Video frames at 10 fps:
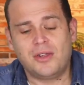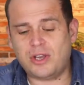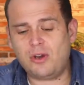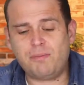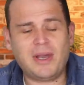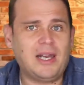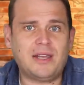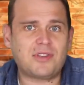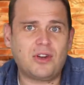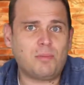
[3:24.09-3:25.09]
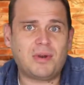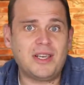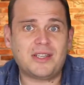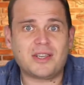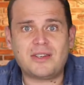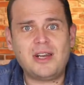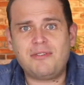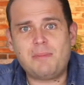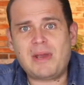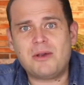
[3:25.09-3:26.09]
They're not bailiffs, they're not police, they don't have
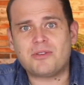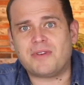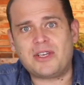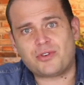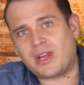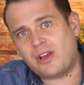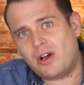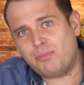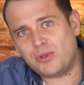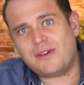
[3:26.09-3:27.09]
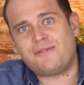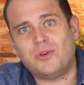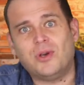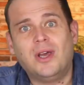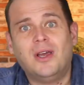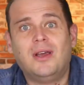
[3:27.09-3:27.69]
any powers of entry, they can't put their foot